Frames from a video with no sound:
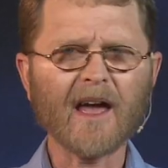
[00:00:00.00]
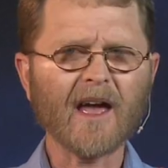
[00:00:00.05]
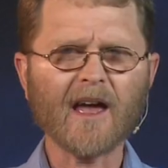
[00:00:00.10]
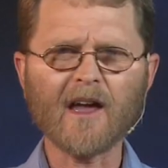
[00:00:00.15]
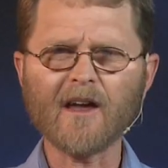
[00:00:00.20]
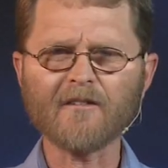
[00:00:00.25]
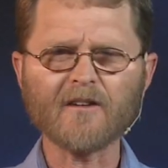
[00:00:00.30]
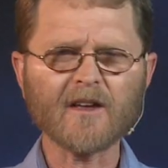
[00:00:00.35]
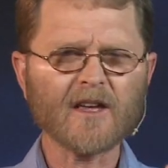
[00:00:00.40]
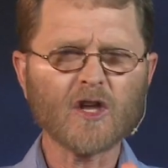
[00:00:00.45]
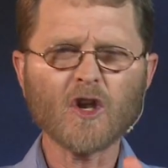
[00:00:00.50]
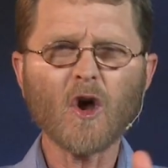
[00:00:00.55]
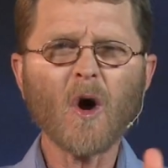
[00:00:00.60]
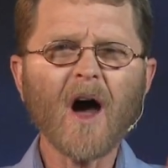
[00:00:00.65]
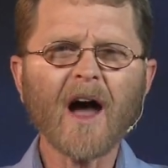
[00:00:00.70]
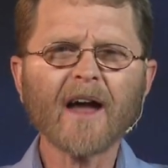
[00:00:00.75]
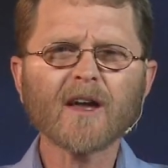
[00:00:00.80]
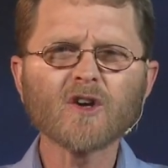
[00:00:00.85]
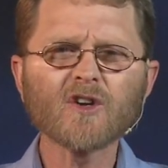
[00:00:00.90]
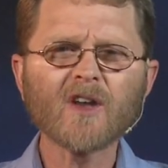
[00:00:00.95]

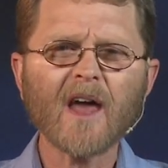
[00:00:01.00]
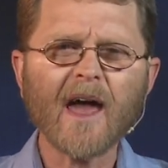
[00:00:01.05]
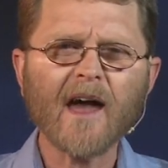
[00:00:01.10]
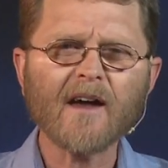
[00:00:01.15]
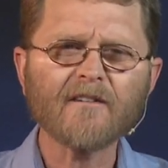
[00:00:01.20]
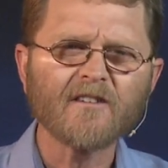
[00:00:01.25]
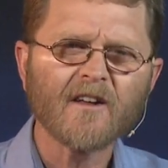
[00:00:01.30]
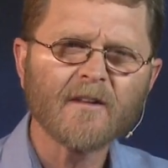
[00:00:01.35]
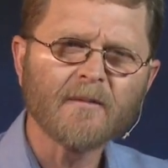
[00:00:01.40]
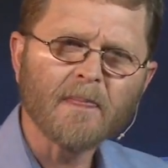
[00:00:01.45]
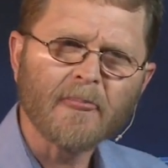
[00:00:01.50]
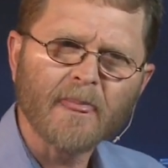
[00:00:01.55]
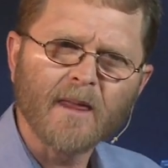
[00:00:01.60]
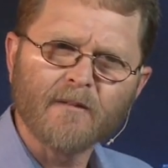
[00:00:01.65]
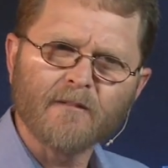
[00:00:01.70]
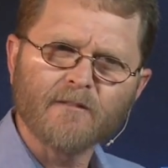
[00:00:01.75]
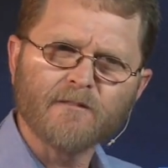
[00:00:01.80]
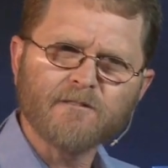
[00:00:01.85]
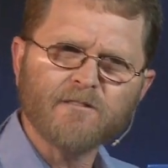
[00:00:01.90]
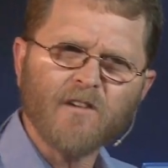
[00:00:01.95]
I could have
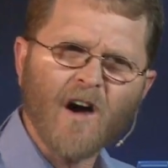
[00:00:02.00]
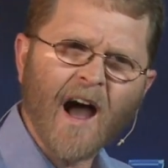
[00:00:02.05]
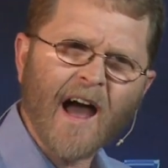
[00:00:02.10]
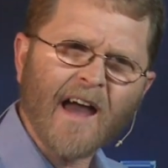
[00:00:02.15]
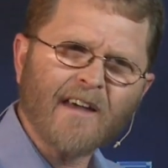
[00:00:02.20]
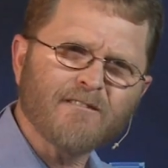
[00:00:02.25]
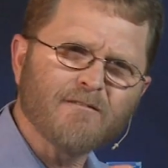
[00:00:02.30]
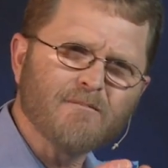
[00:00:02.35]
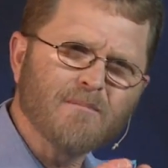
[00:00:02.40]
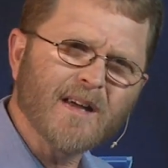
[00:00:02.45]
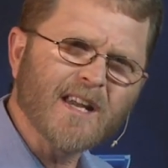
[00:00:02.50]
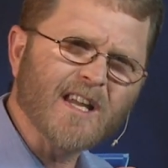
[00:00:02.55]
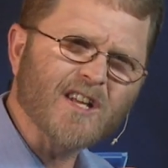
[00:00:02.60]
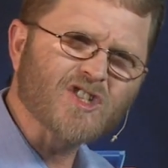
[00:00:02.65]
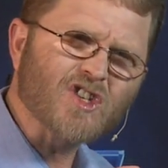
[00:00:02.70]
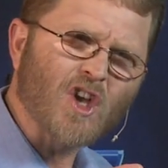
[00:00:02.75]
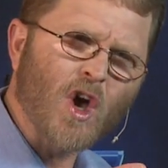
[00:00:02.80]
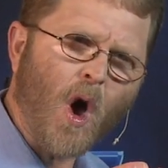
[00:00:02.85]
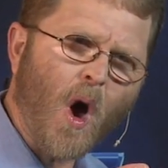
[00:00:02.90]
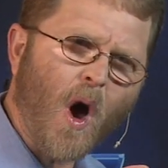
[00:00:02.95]
5
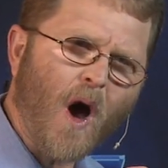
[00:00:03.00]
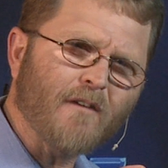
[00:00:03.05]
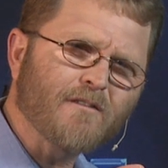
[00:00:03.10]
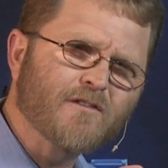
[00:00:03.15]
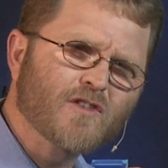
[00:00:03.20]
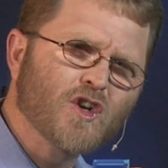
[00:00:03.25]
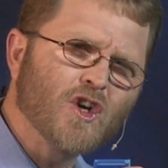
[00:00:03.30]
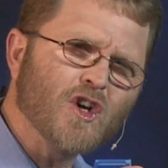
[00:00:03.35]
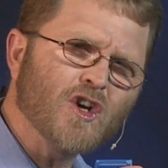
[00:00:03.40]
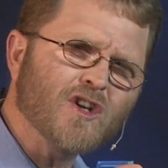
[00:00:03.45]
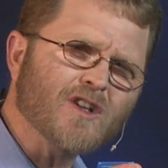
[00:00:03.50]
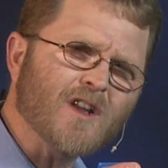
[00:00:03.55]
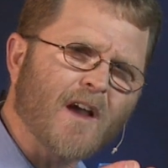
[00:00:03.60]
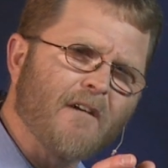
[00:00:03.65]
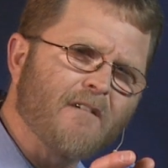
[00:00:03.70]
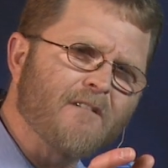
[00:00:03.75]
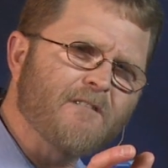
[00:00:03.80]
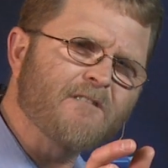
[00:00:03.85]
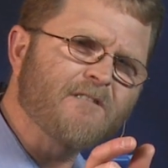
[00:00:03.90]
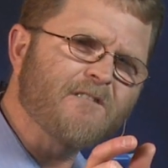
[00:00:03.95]
minutes of good
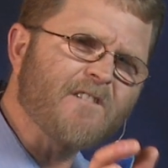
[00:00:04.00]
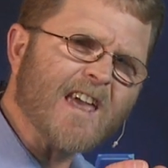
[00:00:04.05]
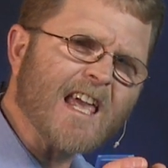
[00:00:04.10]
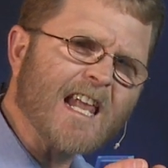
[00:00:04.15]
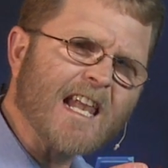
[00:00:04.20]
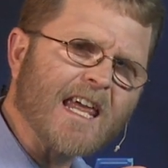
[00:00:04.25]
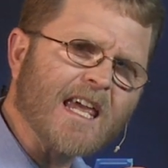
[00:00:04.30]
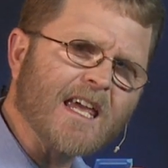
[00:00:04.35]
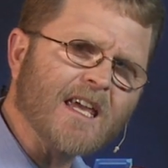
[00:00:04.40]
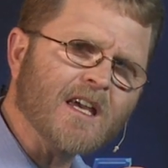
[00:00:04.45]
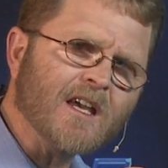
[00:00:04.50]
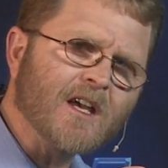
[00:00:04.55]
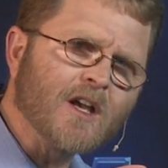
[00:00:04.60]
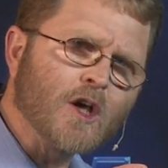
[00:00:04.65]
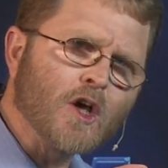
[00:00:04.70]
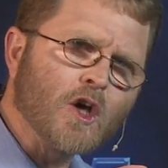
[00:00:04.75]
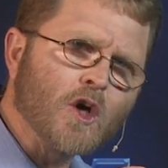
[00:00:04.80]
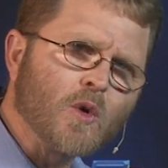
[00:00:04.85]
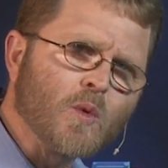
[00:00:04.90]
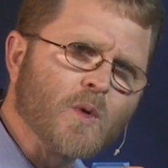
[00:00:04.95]
feeling
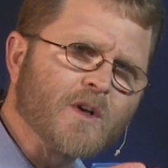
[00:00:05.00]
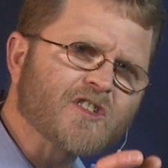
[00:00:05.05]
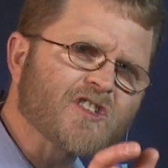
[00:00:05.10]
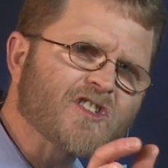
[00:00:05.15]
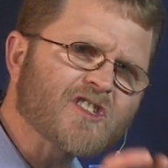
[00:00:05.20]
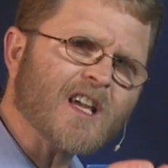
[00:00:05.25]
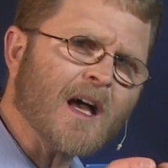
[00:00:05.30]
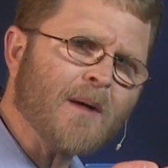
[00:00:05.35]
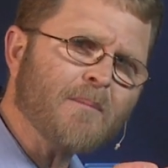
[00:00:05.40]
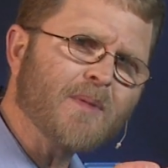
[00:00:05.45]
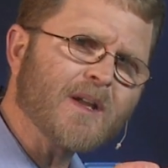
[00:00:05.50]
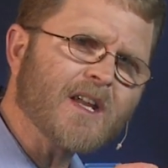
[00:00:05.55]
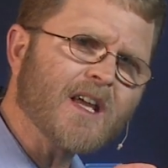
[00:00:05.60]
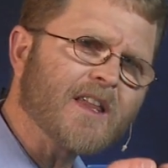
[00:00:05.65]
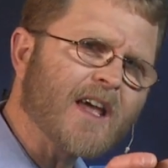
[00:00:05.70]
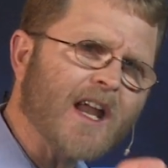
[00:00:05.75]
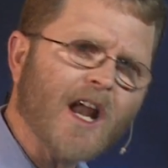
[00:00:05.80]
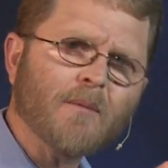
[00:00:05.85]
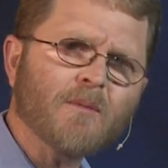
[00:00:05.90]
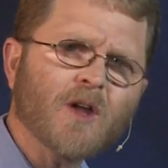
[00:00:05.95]
with somebody
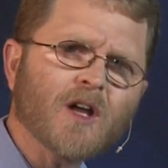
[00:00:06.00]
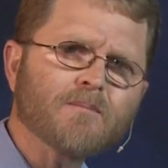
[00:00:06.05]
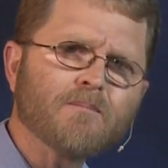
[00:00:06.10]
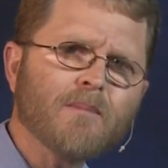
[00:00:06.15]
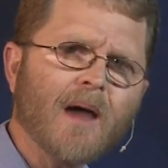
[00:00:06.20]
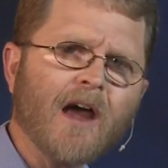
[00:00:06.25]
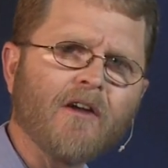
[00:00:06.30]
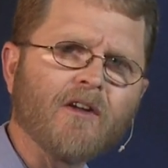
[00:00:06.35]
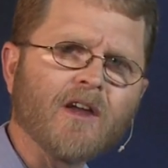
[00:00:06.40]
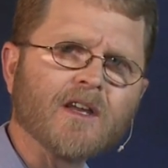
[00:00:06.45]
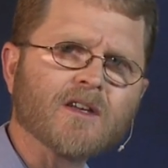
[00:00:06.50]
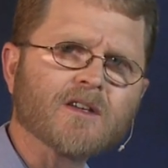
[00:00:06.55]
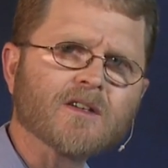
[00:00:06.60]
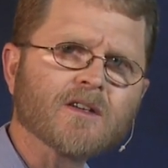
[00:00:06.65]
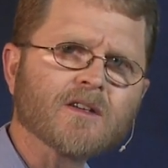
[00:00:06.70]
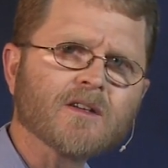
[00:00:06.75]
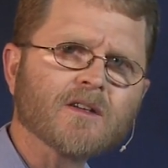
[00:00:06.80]
that I'm not married,